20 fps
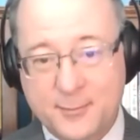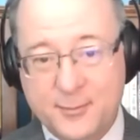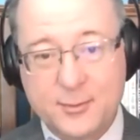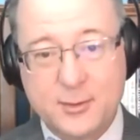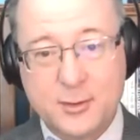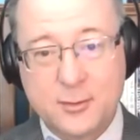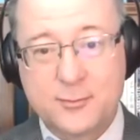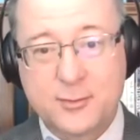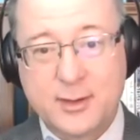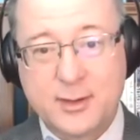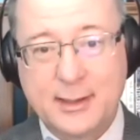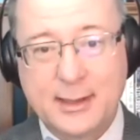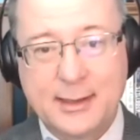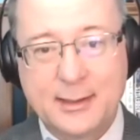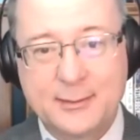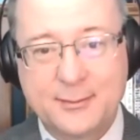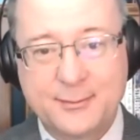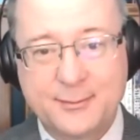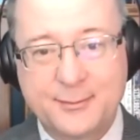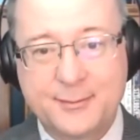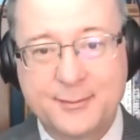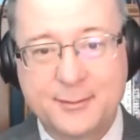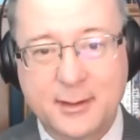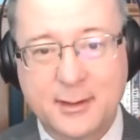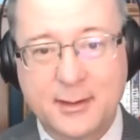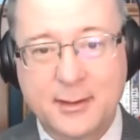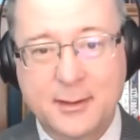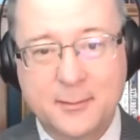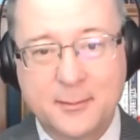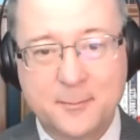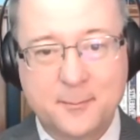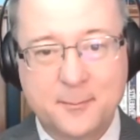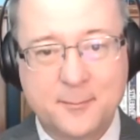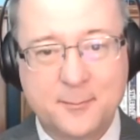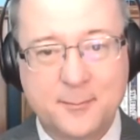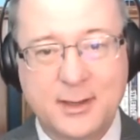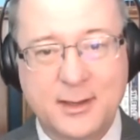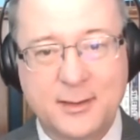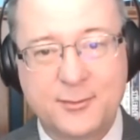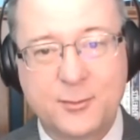you're freelance
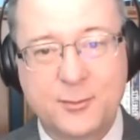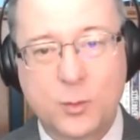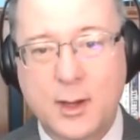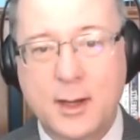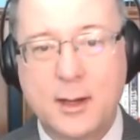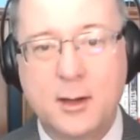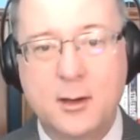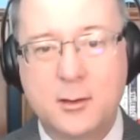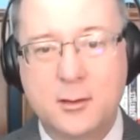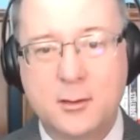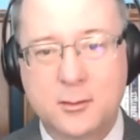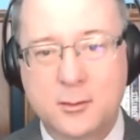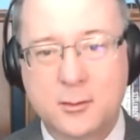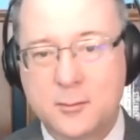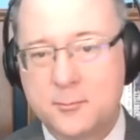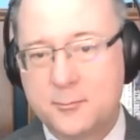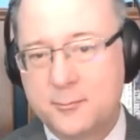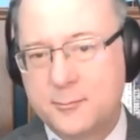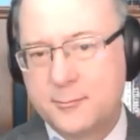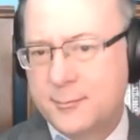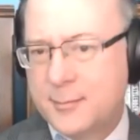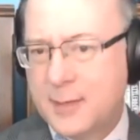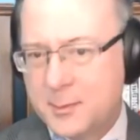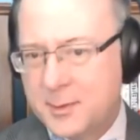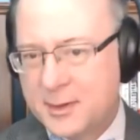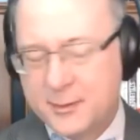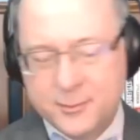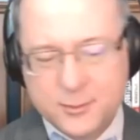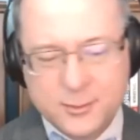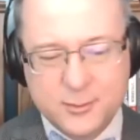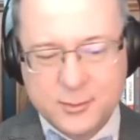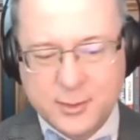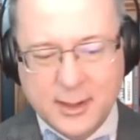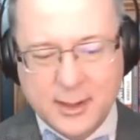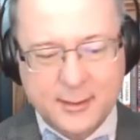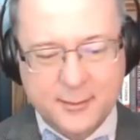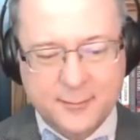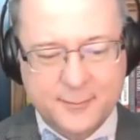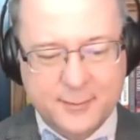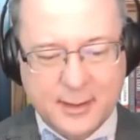as well, or maybe through
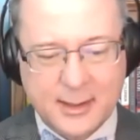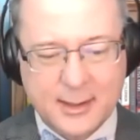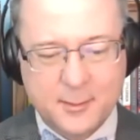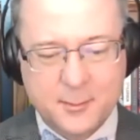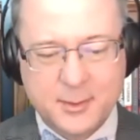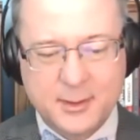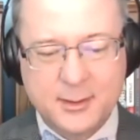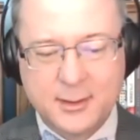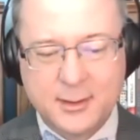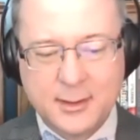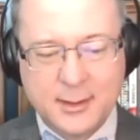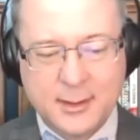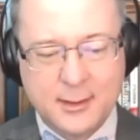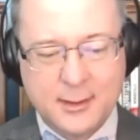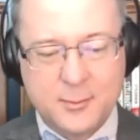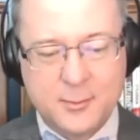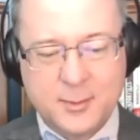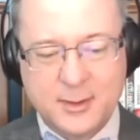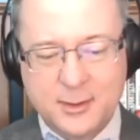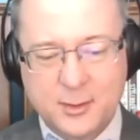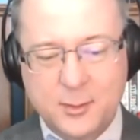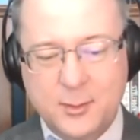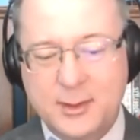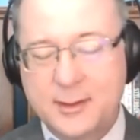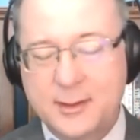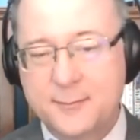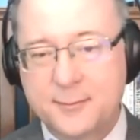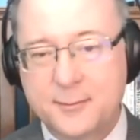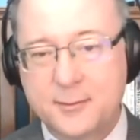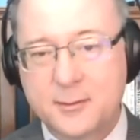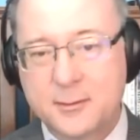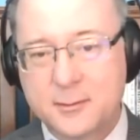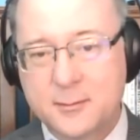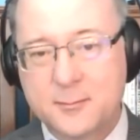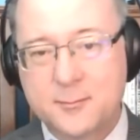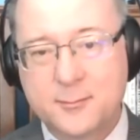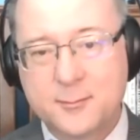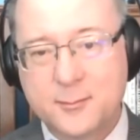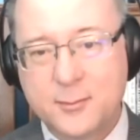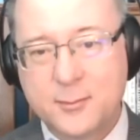Dragonfly, but you've been doing it for
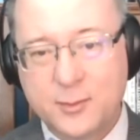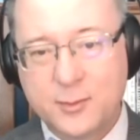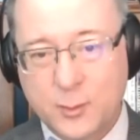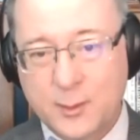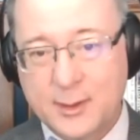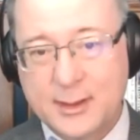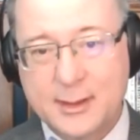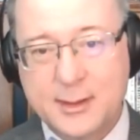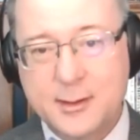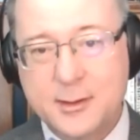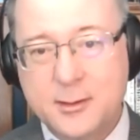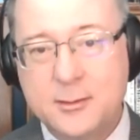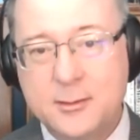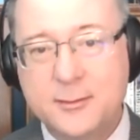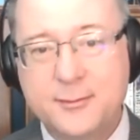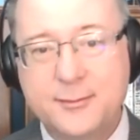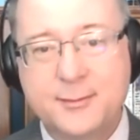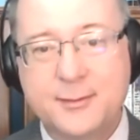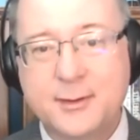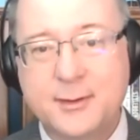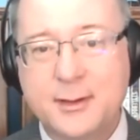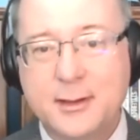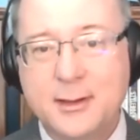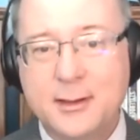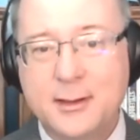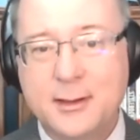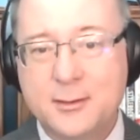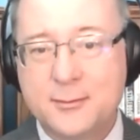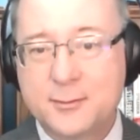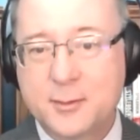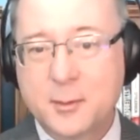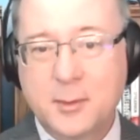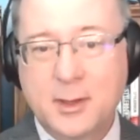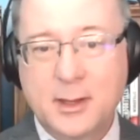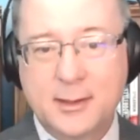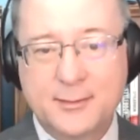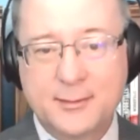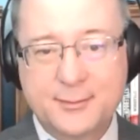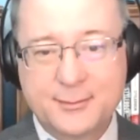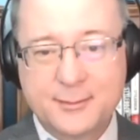20 years. You're
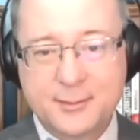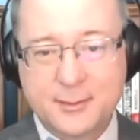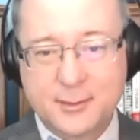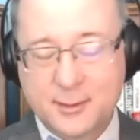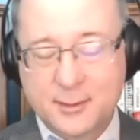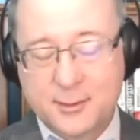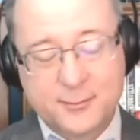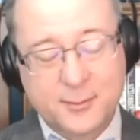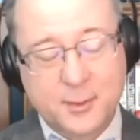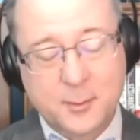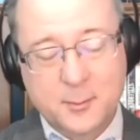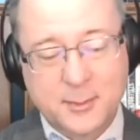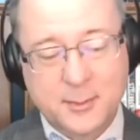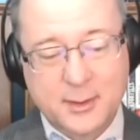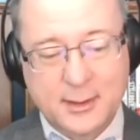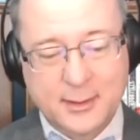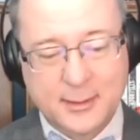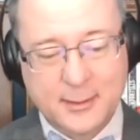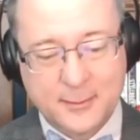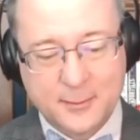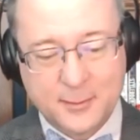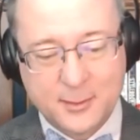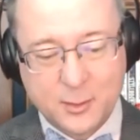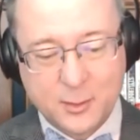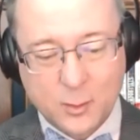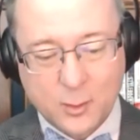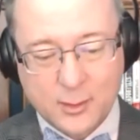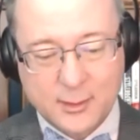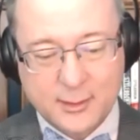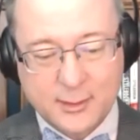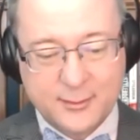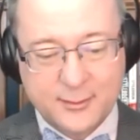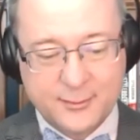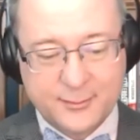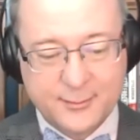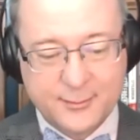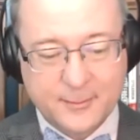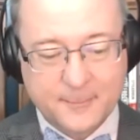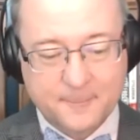from New Orleans